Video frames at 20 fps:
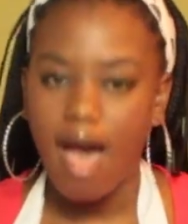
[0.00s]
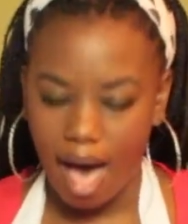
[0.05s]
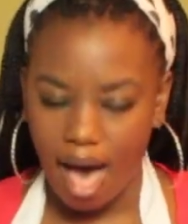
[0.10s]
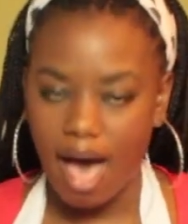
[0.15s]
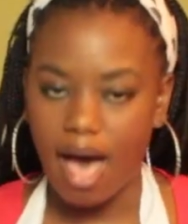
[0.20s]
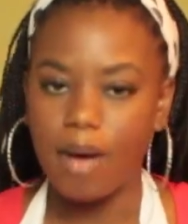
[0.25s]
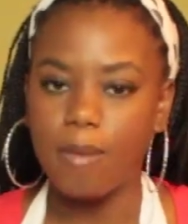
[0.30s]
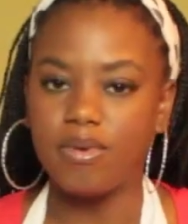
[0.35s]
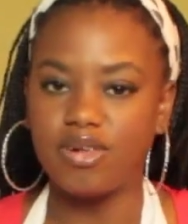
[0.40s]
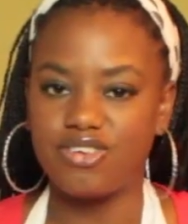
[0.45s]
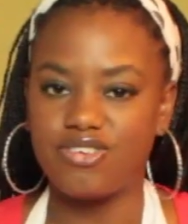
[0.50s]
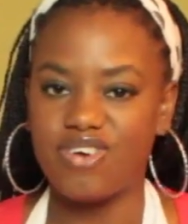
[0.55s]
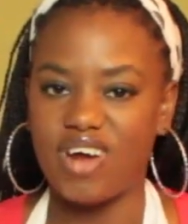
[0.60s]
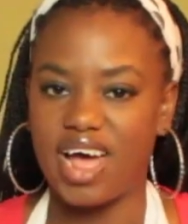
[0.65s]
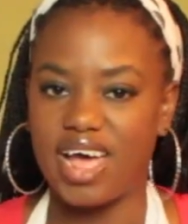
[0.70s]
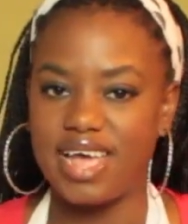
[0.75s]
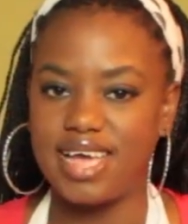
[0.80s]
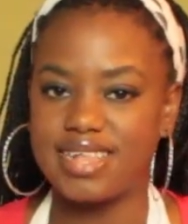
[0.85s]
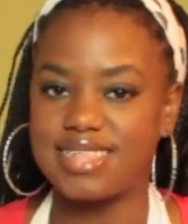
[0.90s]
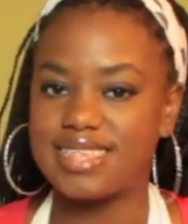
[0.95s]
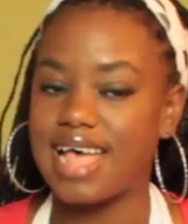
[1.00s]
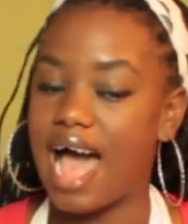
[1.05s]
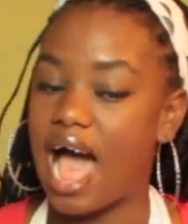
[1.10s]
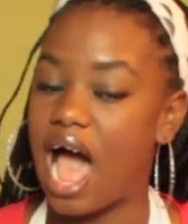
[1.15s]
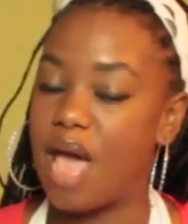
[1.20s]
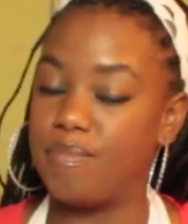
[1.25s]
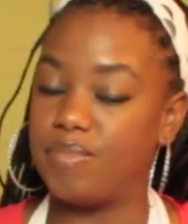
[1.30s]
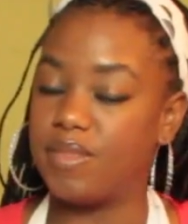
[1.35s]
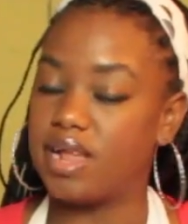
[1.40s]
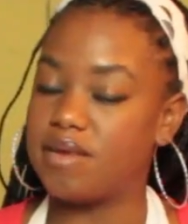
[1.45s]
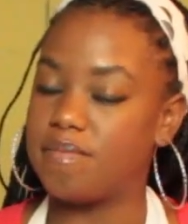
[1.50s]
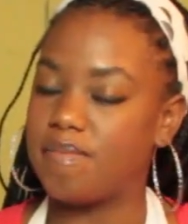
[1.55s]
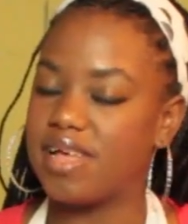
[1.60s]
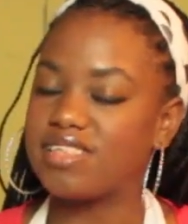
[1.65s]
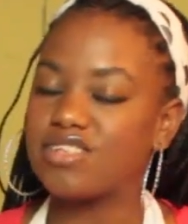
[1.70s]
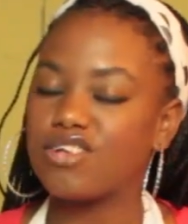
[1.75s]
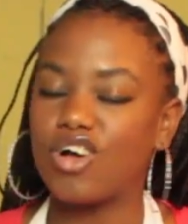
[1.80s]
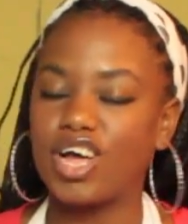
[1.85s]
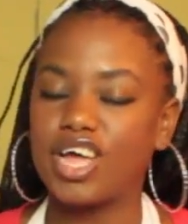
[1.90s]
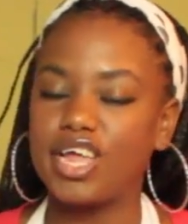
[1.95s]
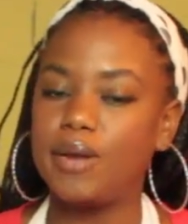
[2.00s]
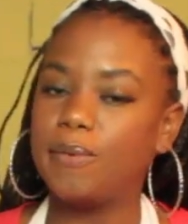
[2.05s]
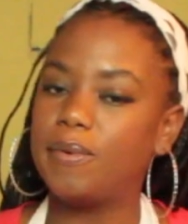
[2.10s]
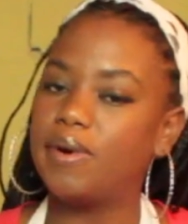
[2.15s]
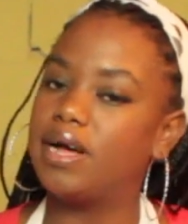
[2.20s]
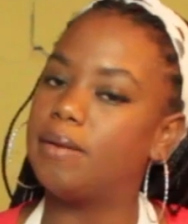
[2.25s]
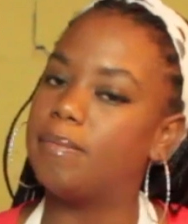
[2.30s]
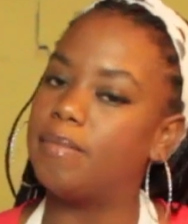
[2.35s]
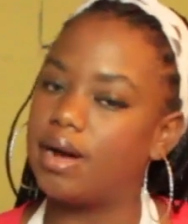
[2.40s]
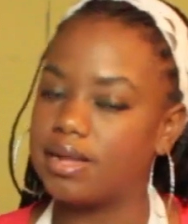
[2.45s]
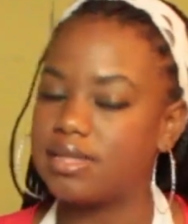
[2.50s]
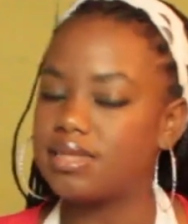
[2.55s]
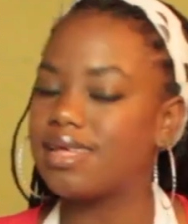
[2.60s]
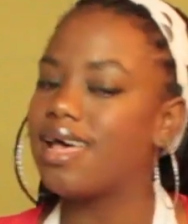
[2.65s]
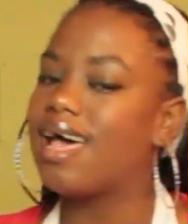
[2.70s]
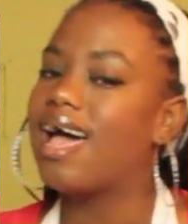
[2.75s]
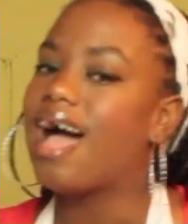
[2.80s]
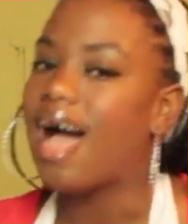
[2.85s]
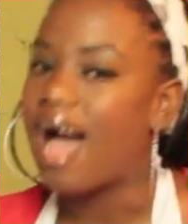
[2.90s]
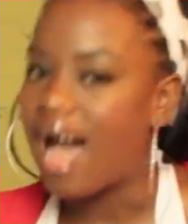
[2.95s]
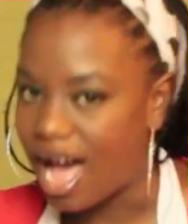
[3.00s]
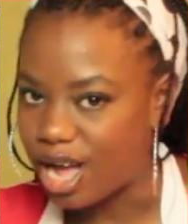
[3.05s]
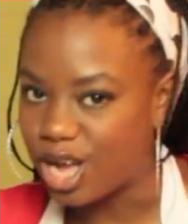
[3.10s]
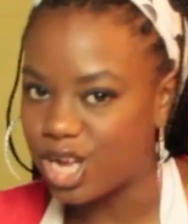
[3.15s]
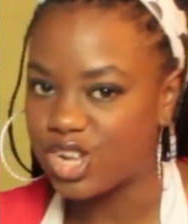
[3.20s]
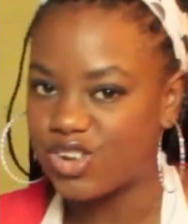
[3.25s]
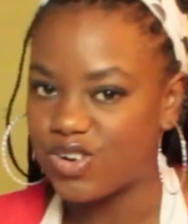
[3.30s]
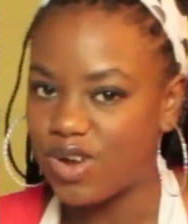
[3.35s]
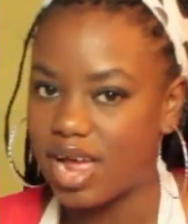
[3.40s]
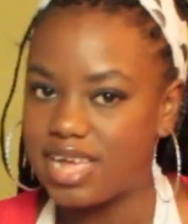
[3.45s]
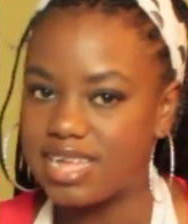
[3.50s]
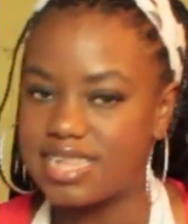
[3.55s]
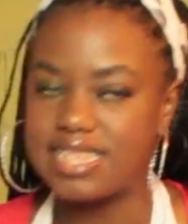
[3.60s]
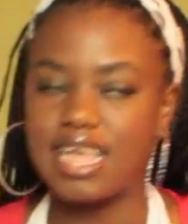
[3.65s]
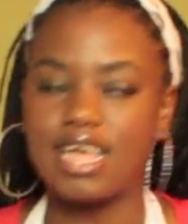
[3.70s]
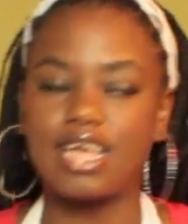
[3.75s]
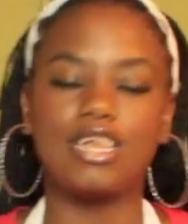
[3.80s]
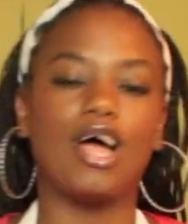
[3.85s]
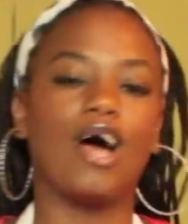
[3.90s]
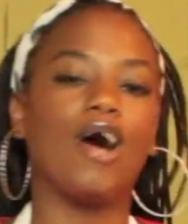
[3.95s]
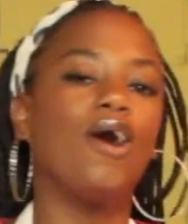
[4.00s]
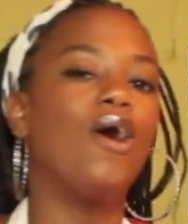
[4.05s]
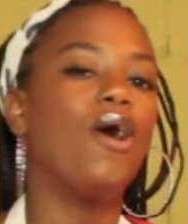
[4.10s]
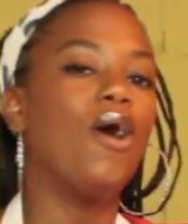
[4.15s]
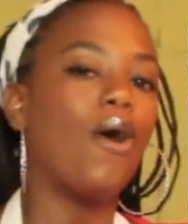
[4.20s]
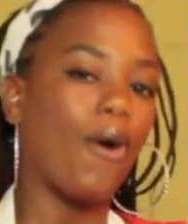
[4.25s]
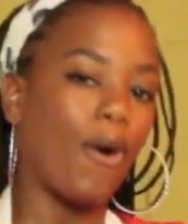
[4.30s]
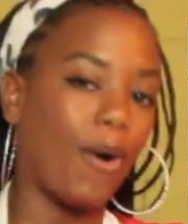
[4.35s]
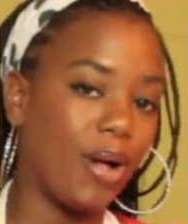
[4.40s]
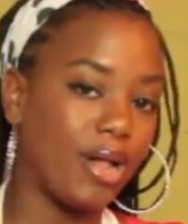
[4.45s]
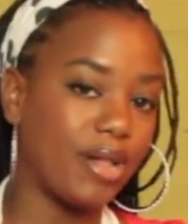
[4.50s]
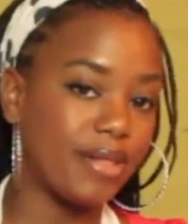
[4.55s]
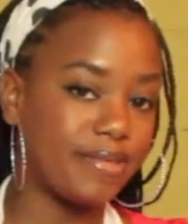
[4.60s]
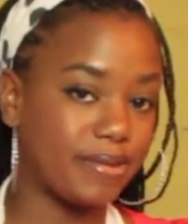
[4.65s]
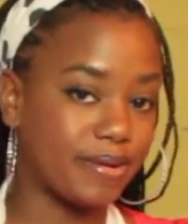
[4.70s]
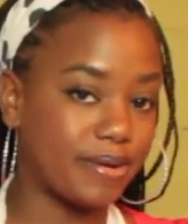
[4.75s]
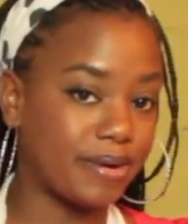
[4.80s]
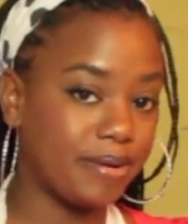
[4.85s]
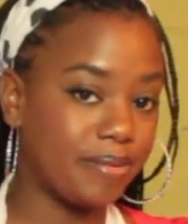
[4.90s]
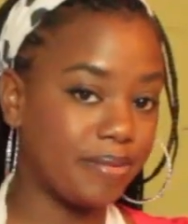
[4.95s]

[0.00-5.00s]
I will try it. I'm not the best cook in the world, but I could try a thing now. Also,